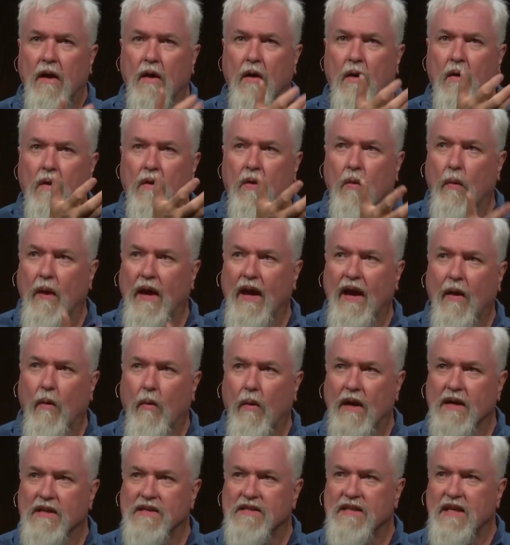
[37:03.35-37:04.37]
or the way I
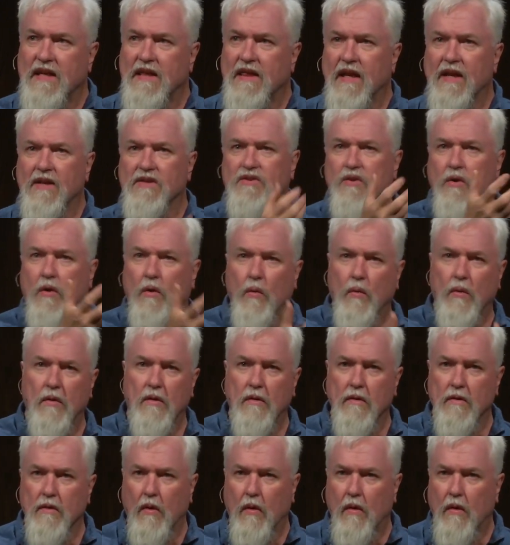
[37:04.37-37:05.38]
want to see things or a
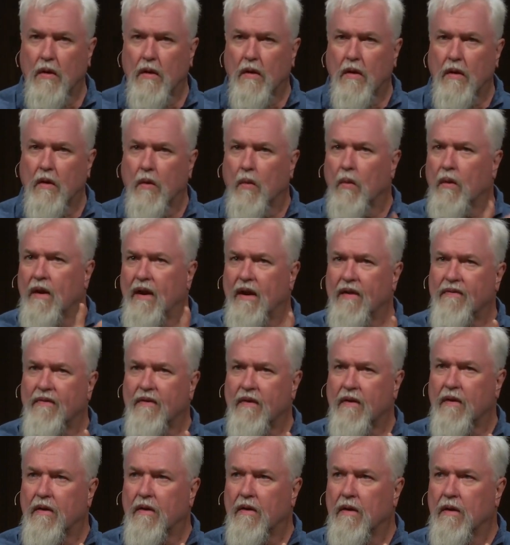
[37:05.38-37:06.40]
world order or
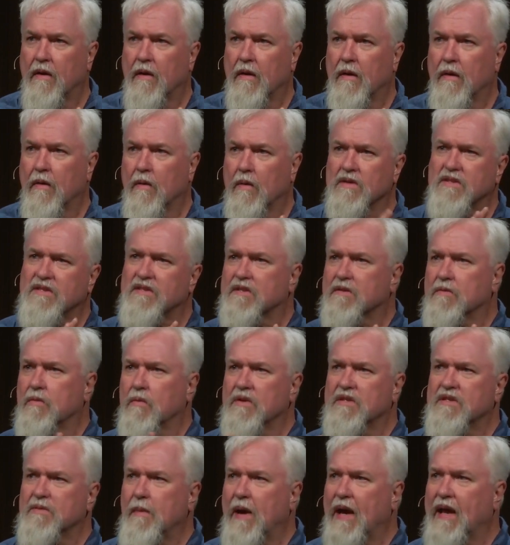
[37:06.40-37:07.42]
whatever?
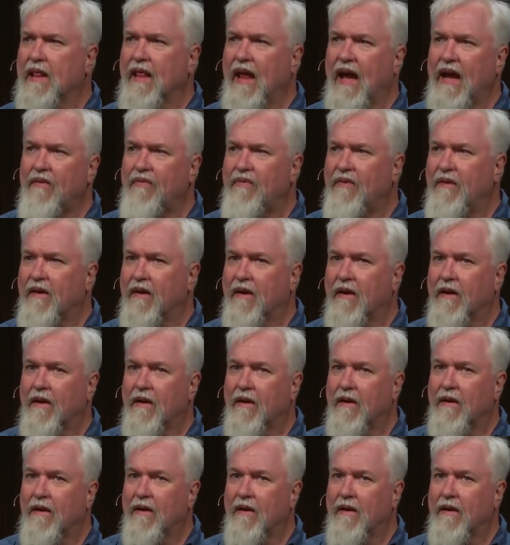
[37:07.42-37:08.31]
What's my life here?